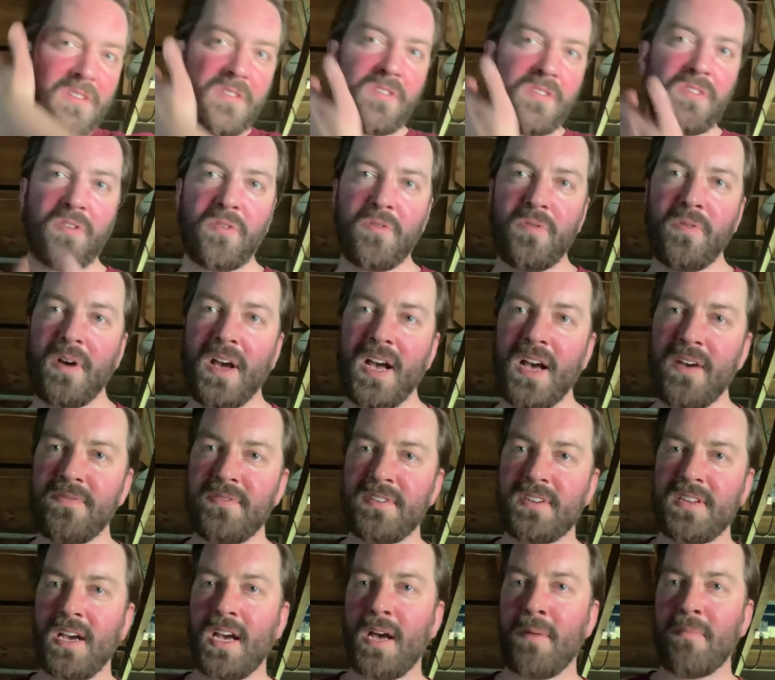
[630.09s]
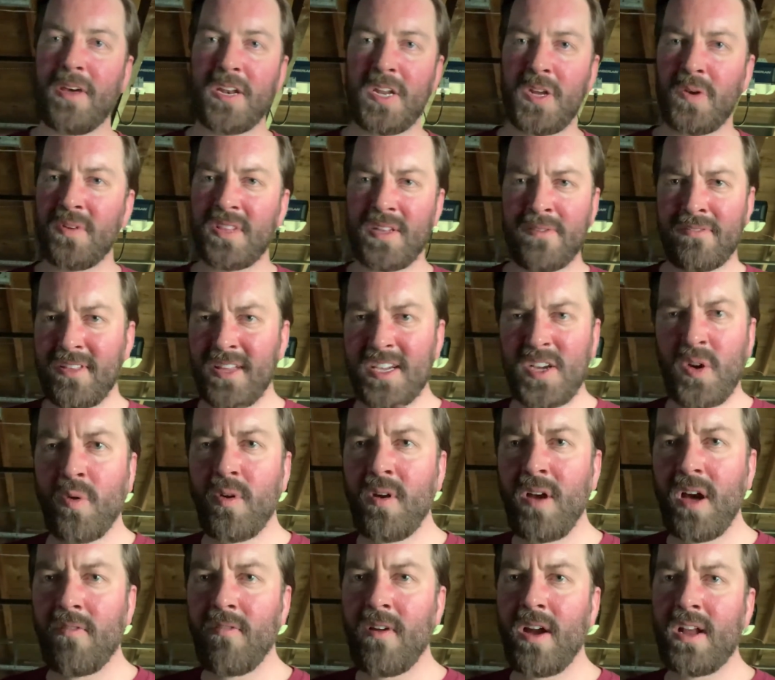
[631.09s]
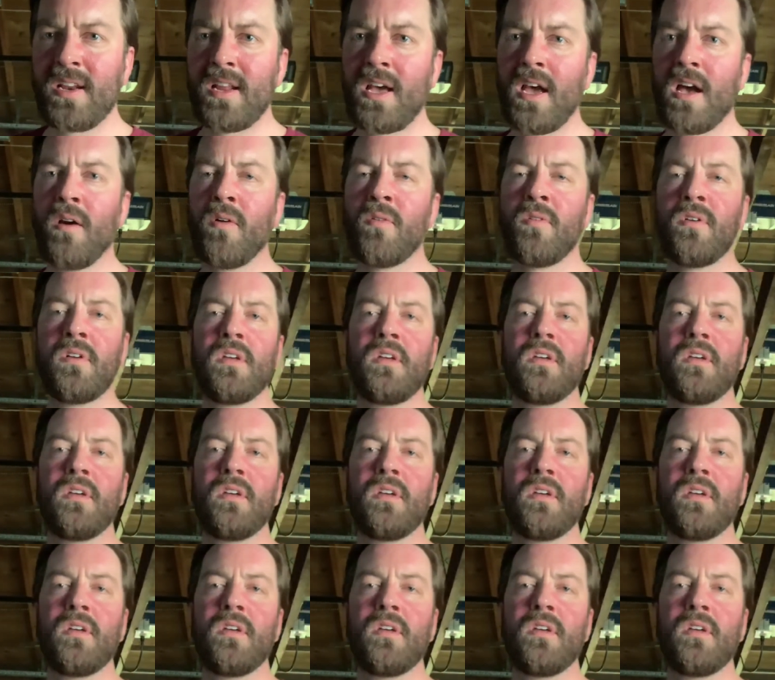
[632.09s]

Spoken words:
you have the time. I know with everything going on right now,